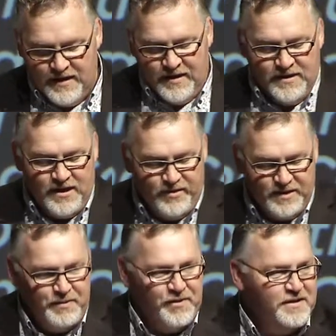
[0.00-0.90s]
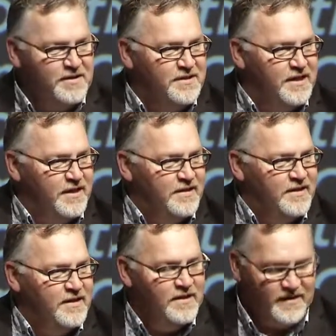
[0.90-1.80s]
So as Bernard said,
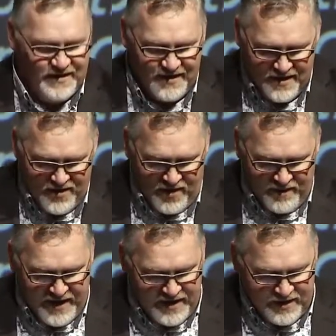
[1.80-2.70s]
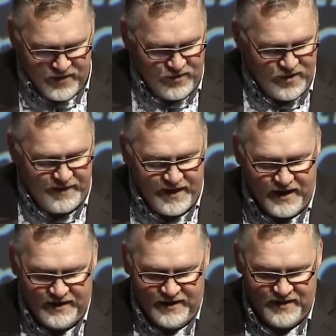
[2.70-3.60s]
I'm here to talk about